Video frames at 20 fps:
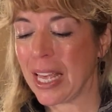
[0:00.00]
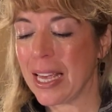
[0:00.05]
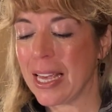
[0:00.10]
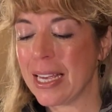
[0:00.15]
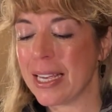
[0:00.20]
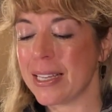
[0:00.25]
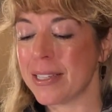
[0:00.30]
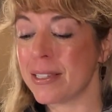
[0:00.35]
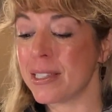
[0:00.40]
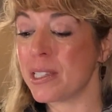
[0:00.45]

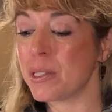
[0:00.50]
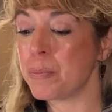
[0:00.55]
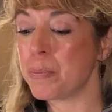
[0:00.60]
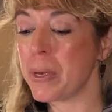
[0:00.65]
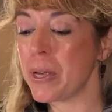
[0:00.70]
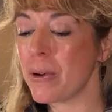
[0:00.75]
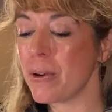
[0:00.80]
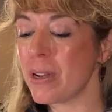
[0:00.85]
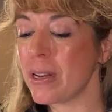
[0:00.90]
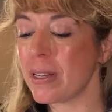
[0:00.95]
His
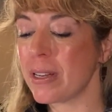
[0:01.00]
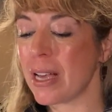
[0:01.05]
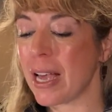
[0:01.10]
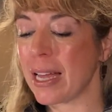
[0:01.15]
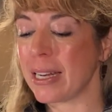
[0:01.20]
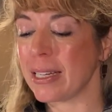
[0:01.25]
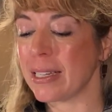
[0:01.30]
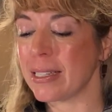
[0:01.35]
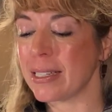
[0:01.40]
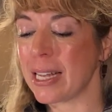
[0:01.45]
spirit
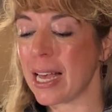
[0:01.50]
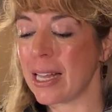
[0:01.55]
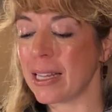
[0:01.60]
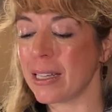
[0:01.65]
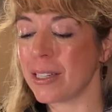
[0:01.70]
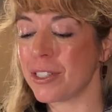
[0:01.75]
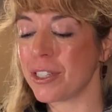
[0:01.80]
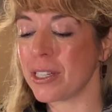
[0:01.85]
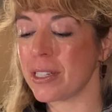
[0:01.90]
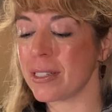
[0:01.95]
and
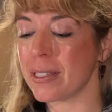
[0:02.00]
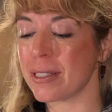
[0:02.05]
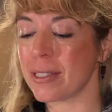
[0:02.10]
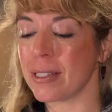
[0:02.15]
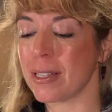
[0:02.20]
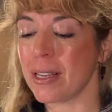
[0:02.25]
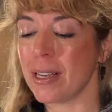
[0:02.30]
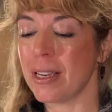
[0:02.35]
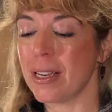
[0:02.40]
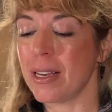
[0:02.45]
intelligence
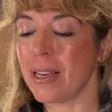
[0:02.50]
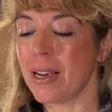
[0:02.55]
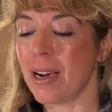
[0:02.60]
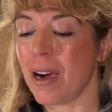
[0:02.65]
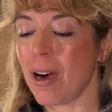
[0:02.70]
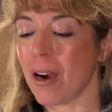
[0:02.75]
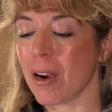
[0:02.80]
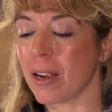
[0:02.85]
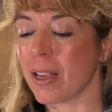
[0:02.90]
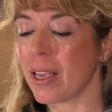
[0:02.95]

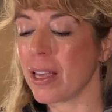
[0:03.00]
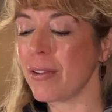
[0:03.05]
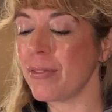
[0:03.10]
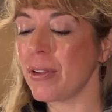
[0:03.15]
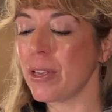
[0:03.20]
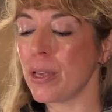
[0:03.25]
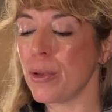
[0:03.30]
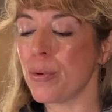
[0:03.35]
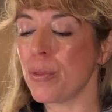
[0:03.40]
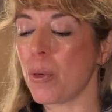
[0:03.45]
are
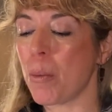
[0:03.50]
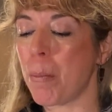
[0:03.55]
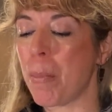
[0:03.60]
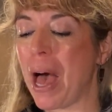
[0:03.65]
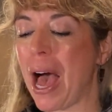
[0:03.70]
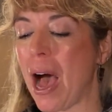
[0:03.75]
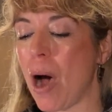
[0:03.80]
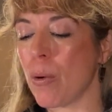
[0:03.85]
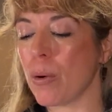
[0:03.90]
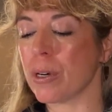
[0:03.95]
giving you the
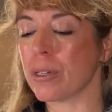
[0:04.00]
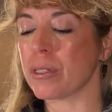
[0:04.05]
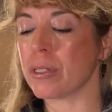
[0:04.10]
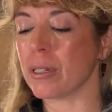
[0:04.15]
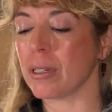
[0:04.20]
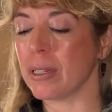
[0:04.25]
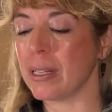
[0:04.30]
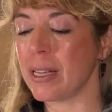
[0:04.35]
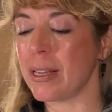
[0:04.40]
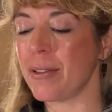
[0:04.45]
power
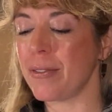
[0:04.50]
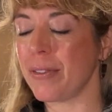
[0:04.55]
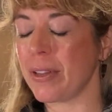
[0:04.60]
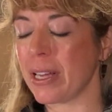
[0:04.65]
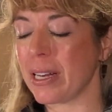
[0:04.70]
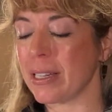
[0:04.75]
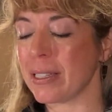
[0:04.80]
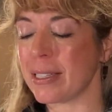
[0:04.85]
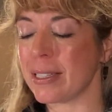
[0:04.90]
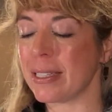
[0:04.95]
to live
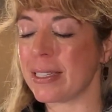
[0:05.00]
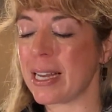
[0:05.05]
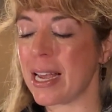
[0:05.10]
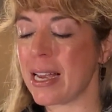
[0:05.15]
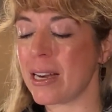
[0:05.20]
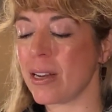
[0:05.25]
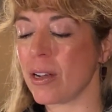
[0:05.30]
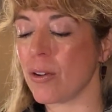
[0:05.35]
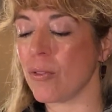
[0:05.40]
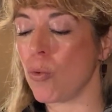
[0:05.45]
in a
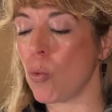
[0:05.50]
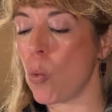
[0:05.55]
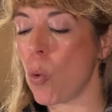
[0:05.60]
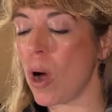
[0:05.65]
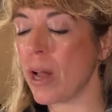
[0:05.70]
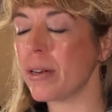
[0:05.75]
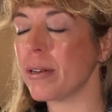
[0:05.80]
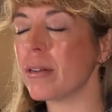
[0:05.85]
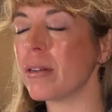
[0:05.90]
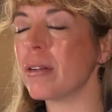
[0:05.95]
state of
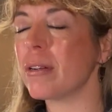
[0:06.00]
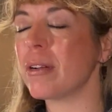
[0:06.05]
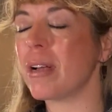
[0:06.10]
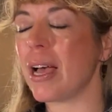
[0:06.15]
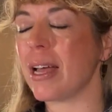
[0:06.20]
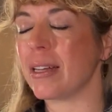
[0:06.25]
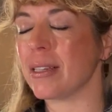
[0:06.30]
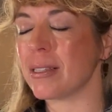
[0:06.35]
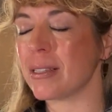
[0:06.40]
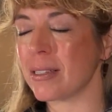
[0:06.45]
wonder
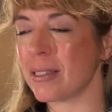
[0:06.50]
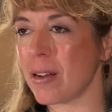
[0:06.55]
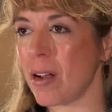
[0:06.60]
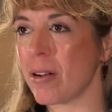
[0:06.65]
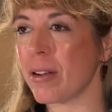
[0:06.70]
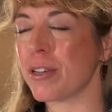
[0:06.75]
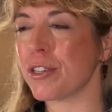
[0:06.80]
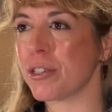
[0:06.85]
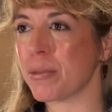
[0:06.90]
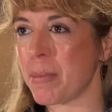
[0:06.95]
and
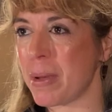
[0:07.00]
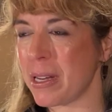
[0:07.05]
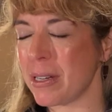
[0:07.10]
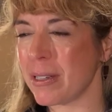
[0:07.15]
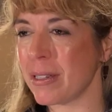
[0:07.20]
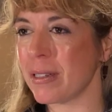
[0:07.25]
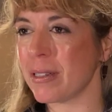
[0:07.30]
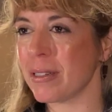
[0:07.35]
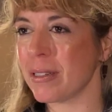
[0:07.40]
astonishment.